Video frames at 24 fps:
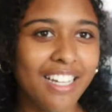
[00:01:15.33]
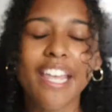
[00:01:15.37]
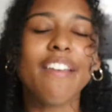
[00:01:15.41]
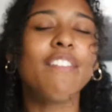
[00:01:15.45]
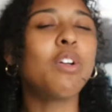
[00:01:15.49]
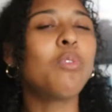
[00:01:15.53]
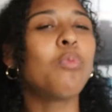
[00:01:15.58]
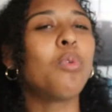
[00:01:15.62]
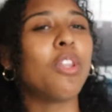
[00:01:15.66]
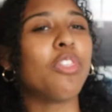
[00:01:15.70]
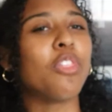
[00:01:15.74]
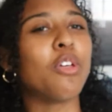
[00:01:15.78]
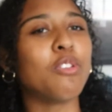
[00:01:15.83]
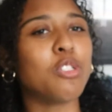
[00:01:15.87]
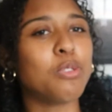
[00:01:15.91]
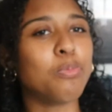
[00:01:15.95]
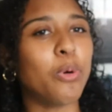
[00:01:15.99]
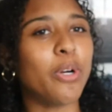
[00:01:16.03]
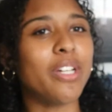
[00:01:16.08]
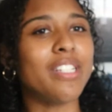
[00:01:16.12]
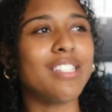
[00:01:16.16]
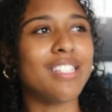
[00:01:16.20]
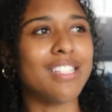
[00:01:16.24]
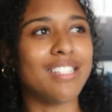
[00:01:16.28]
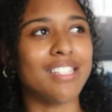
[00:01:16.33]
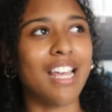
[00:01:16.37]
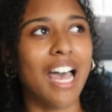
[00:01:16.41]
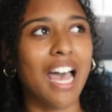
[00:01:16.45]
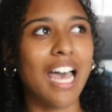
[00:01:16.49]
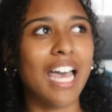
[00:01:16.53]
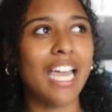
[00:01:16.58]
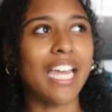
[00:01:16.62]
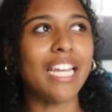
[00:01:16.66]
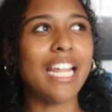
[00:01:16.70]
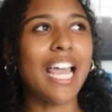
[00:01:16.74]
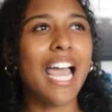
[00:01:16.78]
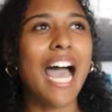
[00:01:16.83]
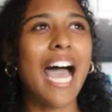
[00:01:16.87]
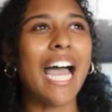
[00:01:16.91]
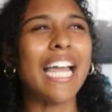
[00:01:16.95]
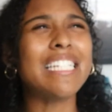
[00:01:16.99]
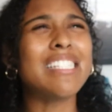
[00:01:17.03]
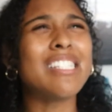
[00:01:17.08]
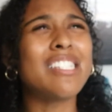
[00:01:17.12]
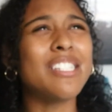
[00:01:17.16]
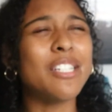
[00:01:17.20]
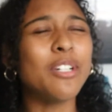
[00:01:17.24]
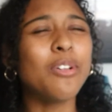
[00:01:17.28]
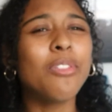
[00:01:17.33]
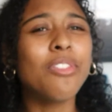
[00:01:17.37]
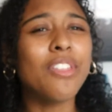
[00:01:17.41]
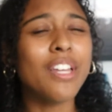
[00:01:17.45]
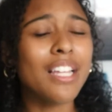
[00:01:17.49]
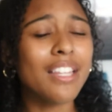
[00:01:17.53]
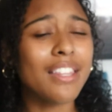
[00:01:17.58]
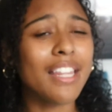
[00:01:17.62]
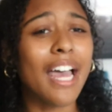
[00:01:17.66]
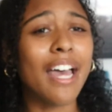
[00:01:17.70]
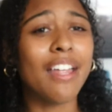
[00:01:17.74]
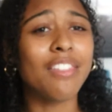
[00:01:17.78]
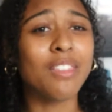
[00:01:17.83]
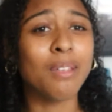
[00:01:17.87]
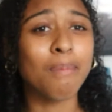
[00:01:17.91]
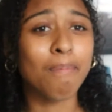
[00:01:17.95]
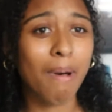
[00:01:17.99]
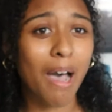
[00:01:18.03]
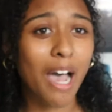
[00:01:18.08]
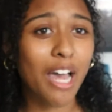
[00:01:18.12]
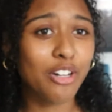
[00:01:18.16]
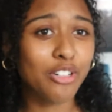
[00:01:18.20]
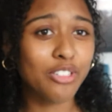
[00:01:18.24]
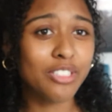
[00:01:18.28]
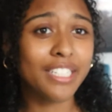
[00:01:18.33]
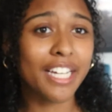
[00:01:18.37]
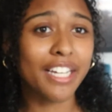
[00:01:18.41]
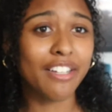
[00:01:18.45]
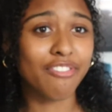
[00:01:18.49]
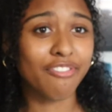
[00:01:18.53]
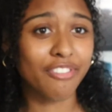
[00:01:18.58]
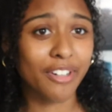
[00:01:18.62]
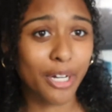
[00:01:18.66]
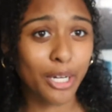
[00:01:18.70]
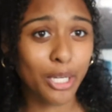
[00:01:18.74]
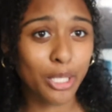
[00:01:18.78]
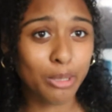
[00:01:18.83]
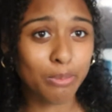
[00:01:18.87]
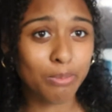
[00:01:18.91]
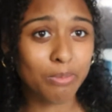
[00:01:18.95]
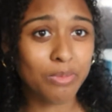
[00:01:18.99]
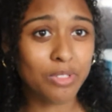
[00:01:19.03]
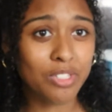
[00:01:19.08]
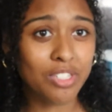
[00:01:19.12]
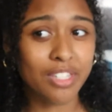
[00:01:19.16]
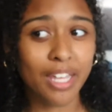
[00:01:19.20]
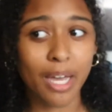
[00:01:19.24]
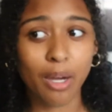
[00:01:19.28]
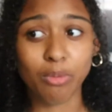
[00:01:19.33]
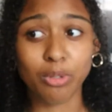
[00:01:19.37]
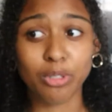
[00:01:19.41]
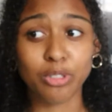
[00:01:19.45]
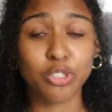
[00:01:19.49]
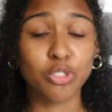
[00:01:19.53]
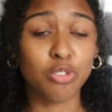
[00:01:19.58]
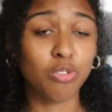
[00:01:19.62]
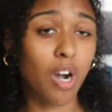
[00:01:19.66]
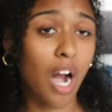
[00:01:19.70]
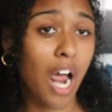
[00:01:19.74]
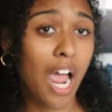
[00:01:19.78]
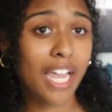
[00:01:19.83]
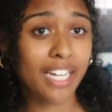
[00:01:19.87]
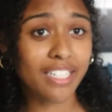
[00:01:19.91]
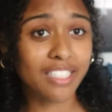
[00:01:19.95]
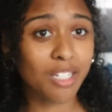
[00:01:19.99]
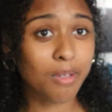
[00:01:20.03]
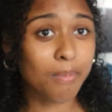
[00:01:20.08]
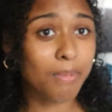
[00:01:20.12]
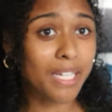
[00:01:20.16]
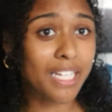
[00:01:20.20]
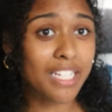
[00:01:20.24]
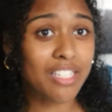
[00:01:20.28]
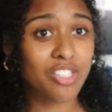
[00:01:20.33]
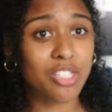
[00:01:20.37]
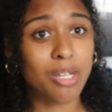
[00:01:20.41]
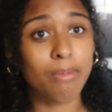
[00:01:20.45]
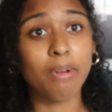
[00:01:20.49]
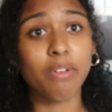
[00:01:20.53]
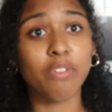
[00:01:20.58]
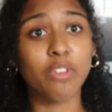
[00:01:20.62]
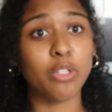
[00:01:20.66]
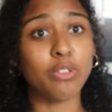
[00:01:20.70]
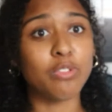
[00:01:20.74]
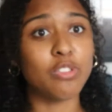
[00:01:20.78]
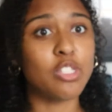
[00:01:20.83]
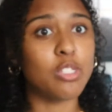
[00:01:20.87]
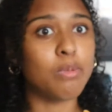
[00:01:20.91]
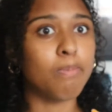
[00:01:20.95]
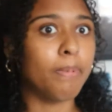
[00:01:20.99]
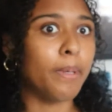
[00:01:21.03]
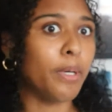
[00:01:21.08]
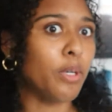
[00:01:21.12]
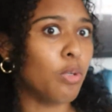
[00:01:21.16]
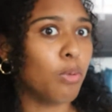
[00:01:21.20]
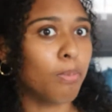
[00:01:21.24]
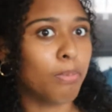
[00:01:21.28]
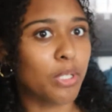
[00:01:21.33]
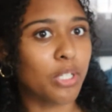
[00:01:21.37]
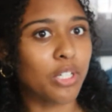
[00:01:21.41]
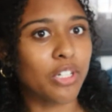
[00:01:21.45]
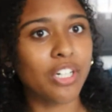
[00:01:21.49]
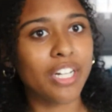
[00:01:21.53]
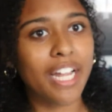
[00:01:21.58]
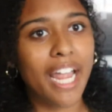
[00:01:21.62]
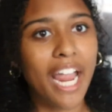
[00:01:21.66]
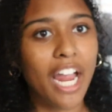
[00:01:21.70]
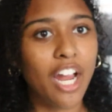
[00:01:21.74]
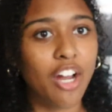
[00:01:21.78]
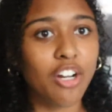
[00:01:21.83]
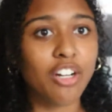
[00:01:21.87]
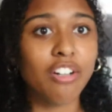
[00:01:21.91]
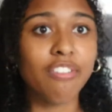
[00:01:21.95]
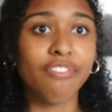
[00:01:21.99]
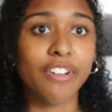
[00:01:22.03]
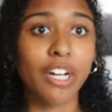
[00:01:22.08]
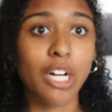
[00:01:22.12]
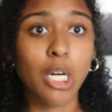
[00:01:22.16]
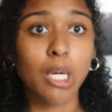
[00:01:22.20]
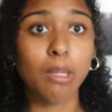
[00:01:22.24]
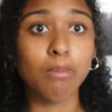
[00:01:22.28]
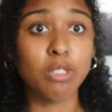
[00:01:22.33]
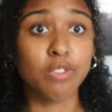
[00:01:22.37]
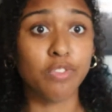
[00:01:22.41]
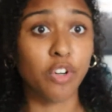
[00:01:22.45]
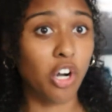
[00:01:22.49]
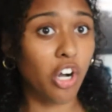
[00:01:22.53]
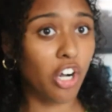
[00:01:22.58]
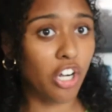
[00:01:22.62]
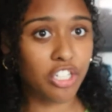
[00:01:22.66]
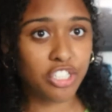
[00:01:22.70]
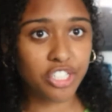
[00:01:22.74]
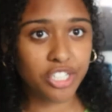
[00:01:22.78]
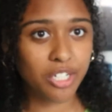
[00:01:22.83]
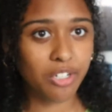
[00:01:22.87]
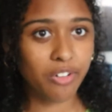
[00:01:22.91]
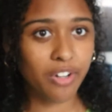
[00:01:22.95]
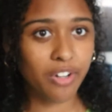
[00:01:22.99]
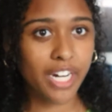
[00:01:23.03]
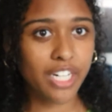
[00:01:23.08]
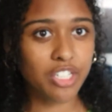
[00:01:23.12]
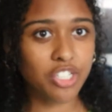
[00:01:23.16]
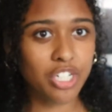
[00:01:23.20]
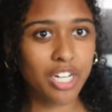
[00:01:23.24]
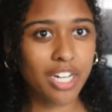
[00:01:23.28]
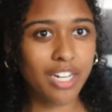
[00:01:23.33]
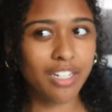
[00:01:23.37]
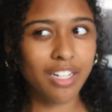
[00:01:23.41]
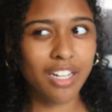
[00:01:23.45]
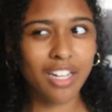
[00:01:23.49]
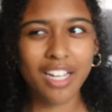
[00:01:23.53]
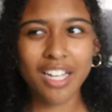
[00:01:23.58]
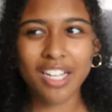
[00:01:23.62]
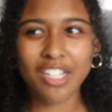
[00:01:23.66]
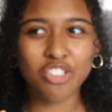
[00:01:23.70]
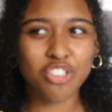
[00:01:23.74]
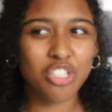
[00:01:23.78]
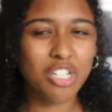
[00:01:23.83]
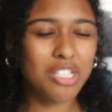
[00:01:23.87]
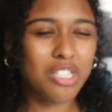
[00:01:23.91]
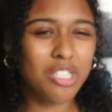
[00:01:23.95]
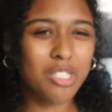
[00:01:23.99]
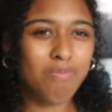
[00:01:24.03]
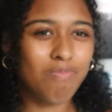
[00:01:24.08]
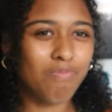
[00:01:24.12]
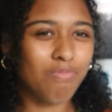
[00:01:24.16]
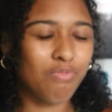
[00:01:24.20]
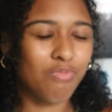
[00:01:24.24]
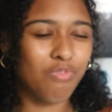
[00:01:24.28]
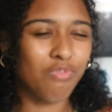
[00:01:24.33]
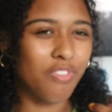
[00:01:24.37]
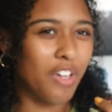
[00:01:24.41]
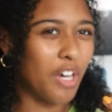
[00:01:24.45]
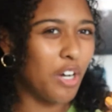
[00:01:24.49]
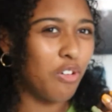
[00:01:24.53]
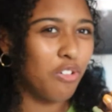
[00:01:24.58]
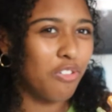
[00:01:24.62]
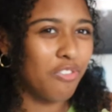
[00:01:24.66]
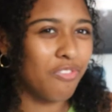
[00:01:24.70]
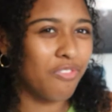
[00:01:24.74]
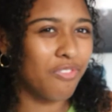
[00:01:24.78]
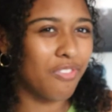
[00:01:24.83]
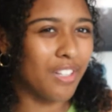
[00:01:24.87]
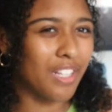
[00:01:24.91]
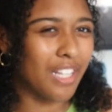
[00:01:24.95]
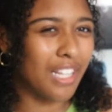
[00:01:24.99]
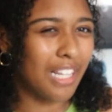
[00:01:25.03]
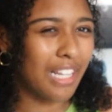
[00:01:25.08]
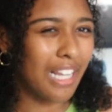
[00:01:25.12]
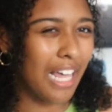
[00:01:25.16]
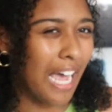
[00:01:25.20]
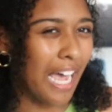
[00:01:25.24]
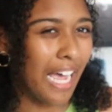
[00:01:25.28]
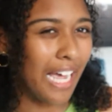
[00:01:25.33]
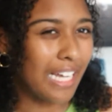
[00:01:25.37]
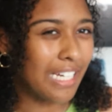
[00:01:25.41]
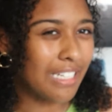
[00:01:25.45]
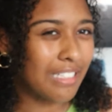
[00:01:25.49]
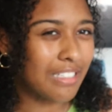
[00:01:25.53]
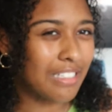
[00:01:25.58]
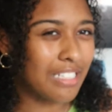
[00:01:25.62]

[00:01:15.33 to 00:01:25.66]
even with those points aside, I still think that the modern day films that were trying to be some of those Spielberg era films for our generation just fell flat.